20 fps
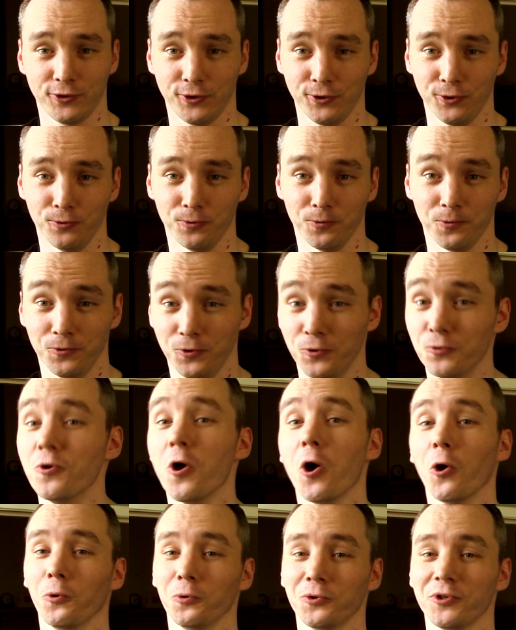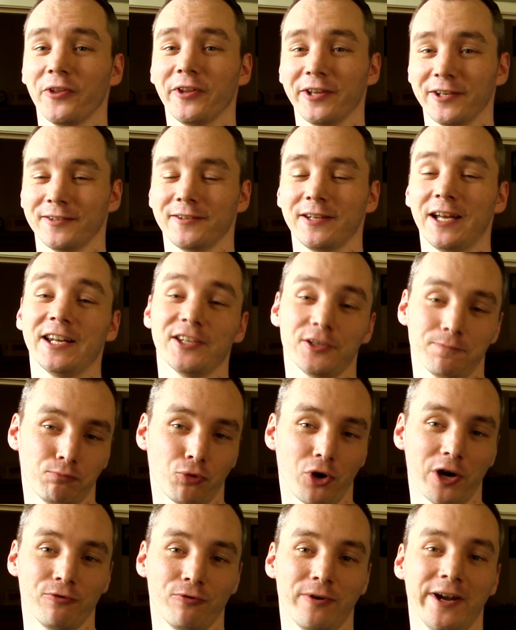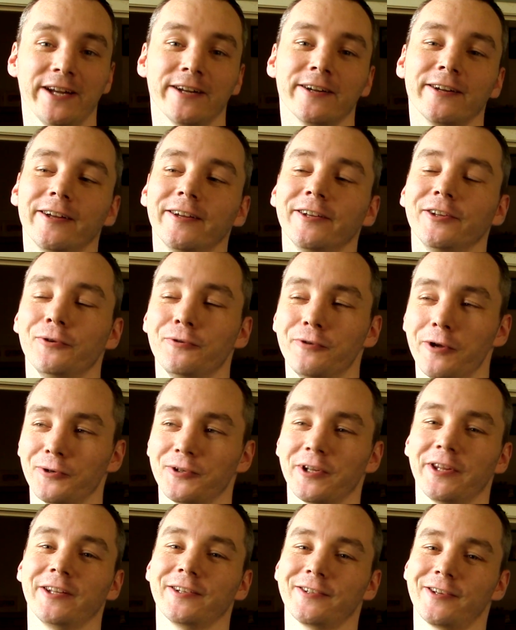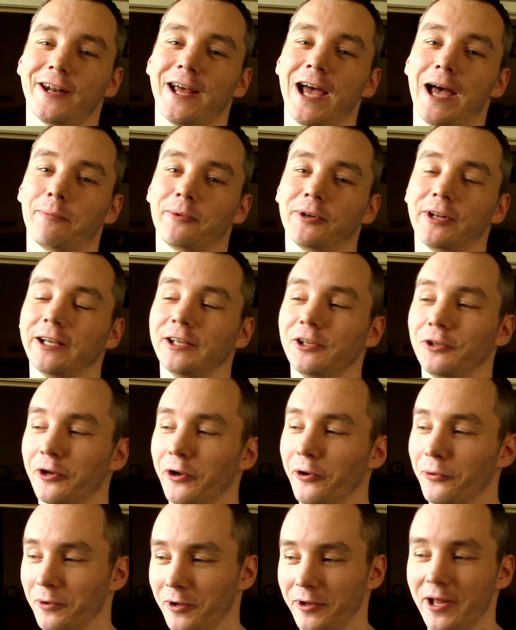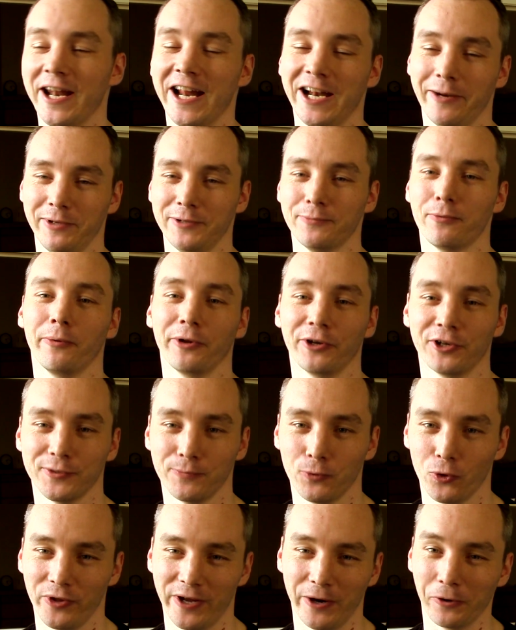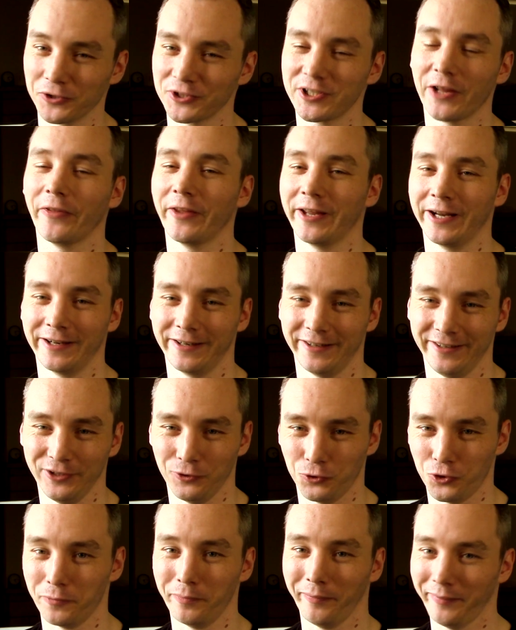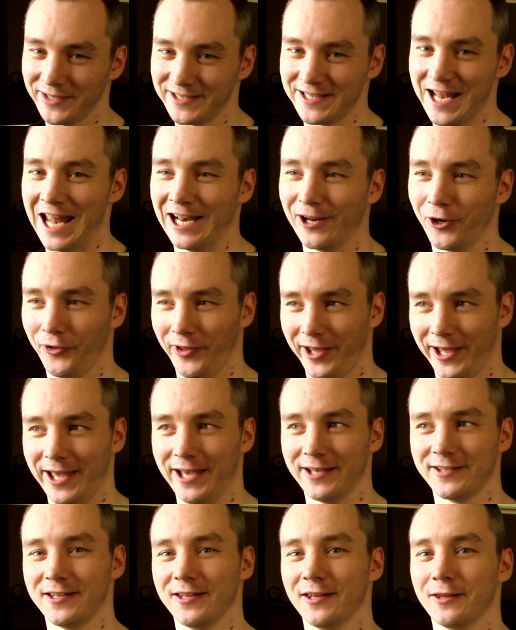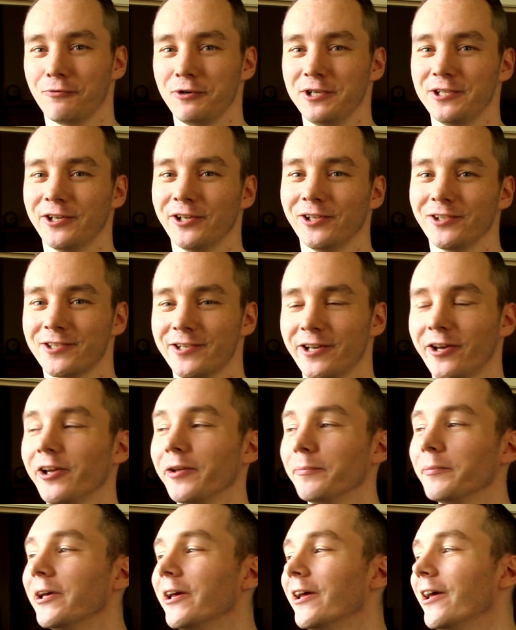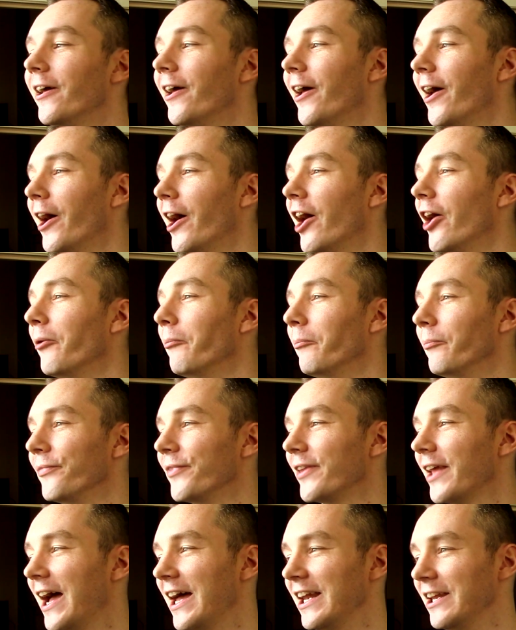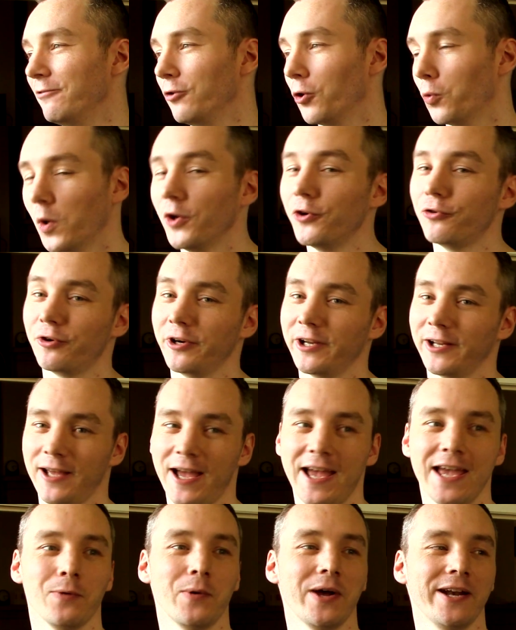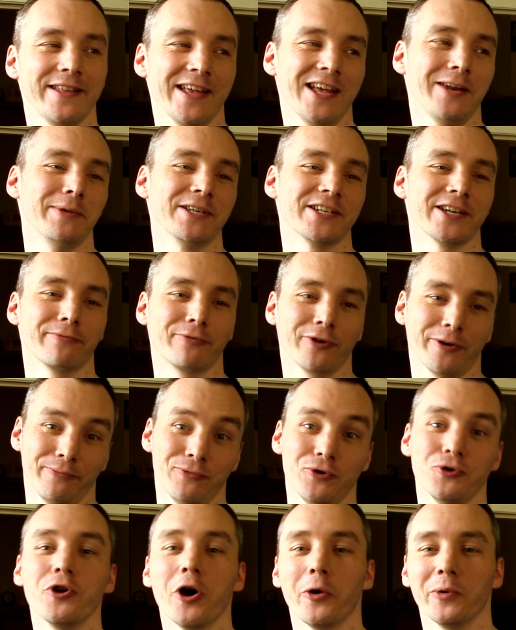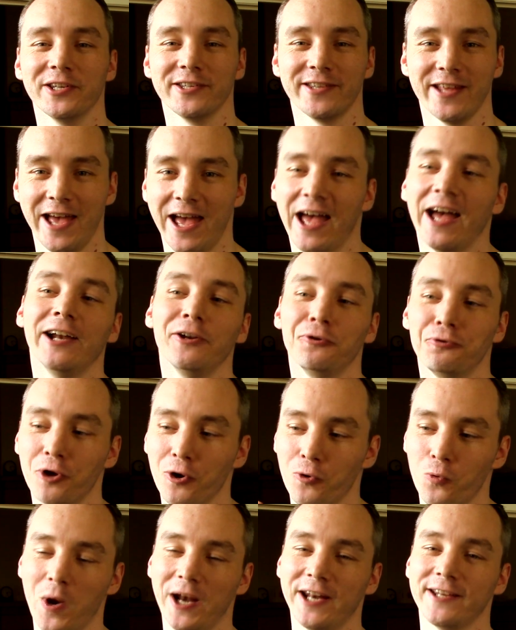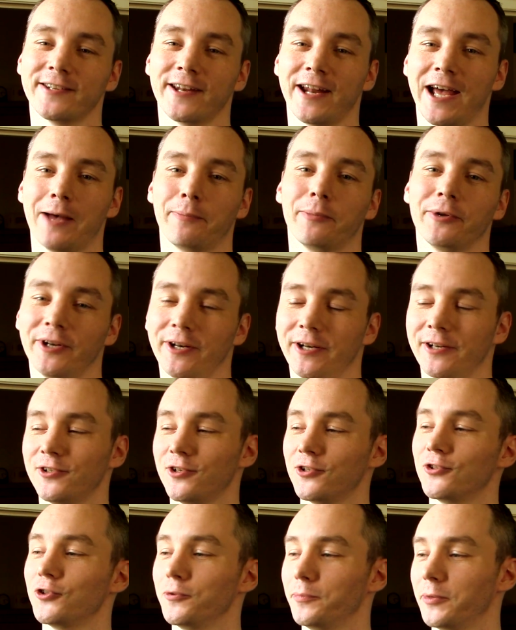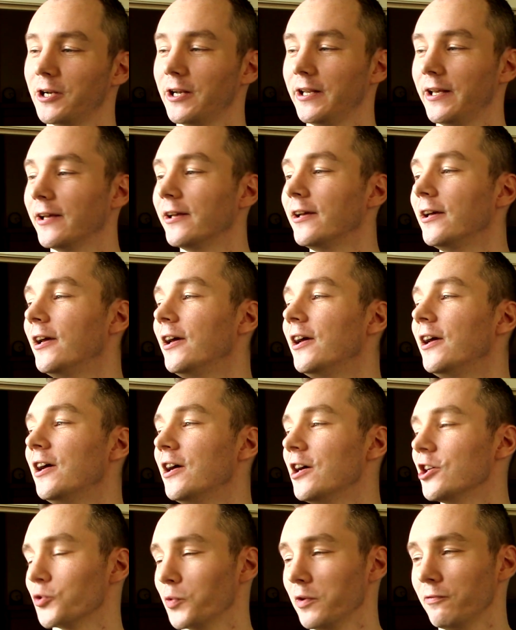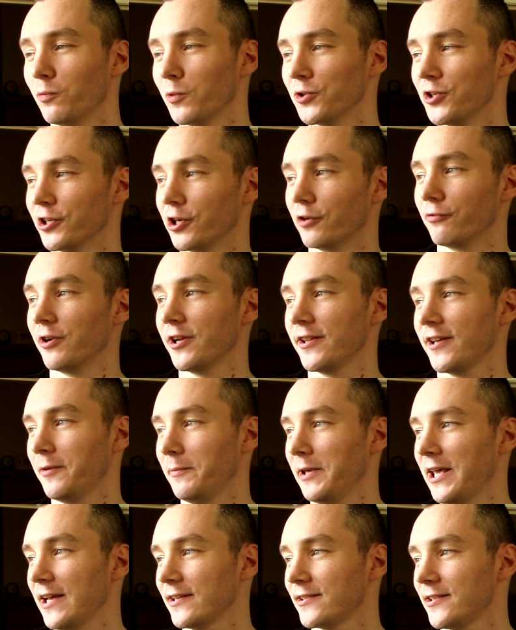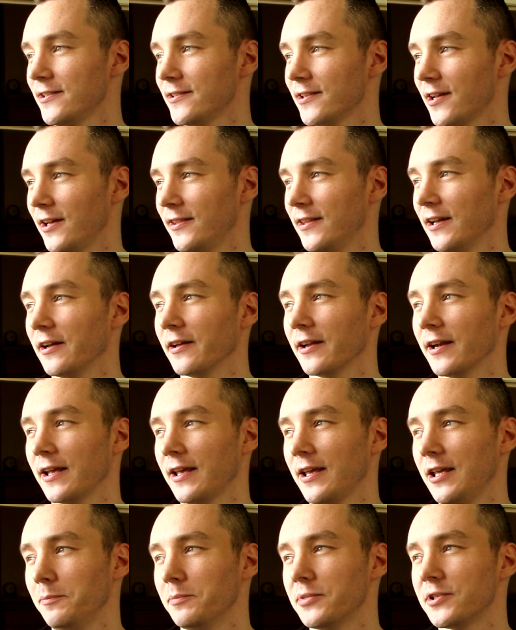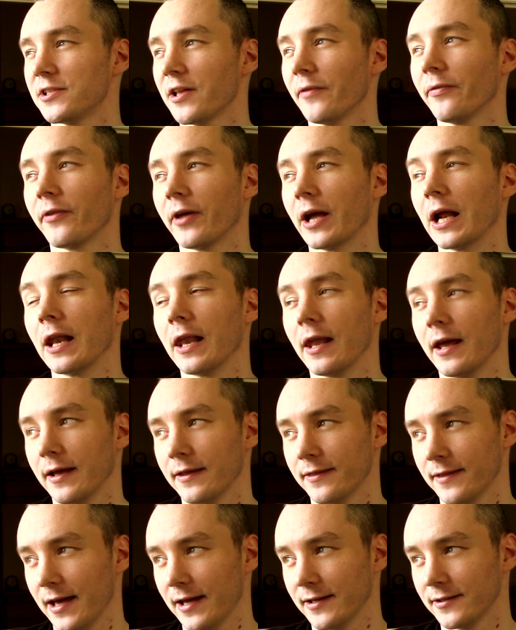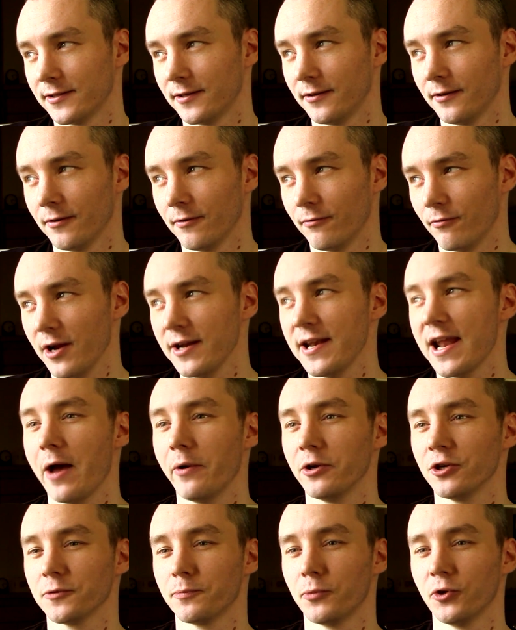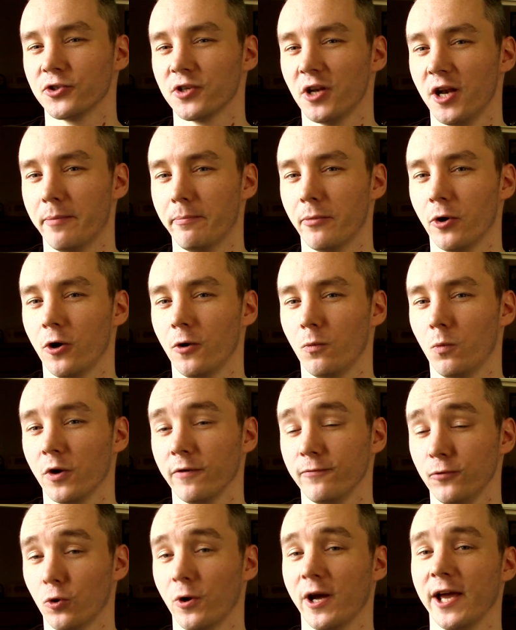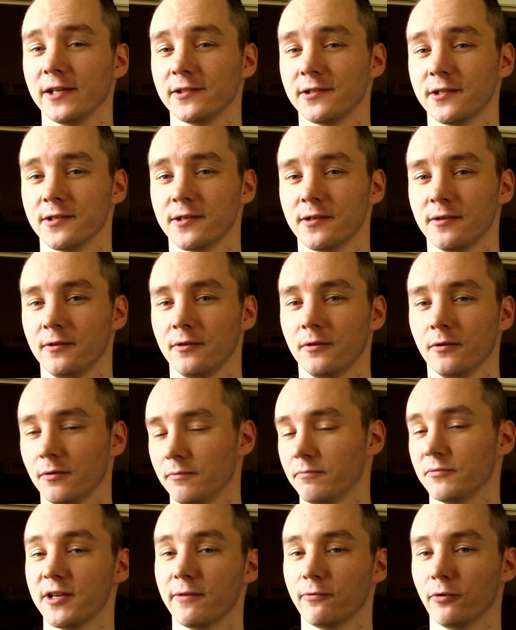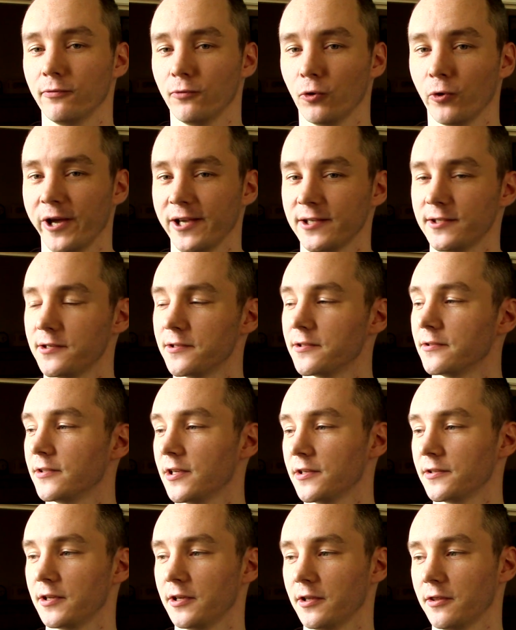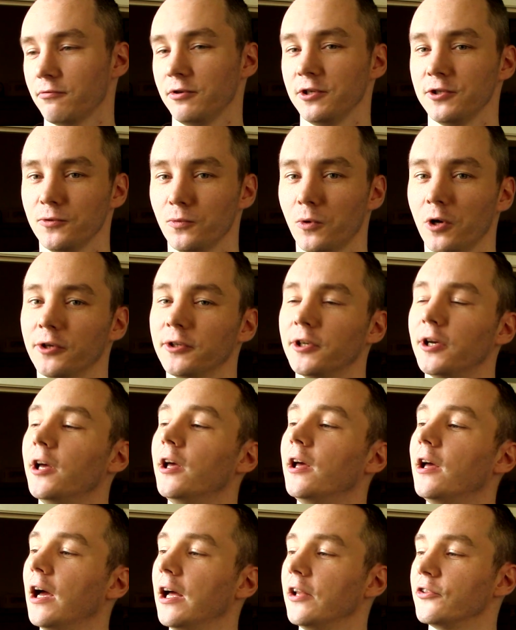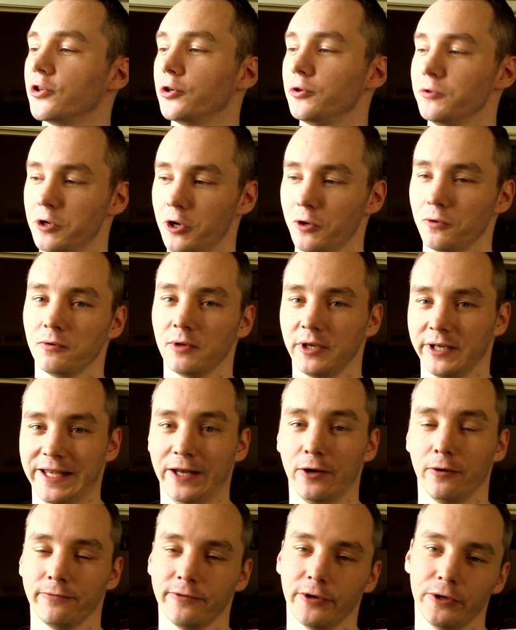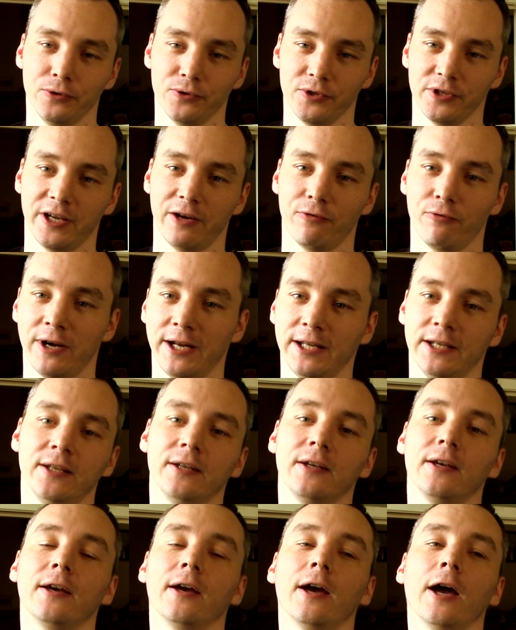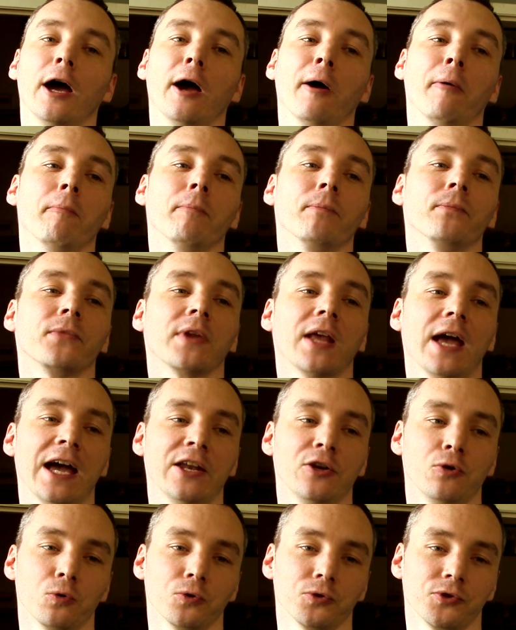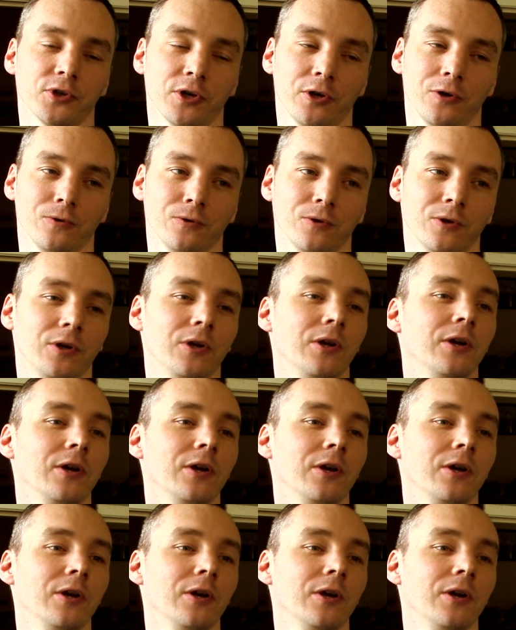2, you know something, and it's bright red. You know something's going to happen, like an enemy's probably going to spawn there or something. You shouldn't be standing on that hex in 3 turns time. And if you're wondering, hey, where do the enemies come from, you know it's there and you know when it's going to happen, and it's just super clear. So even once I got rid of the enemy hexes, I think I'm going to keep something like that. Right now it just puts a number on one of your hexes, and several of your hexes, so it's like 3, 2, 1, and so to get off those and get ready. And you also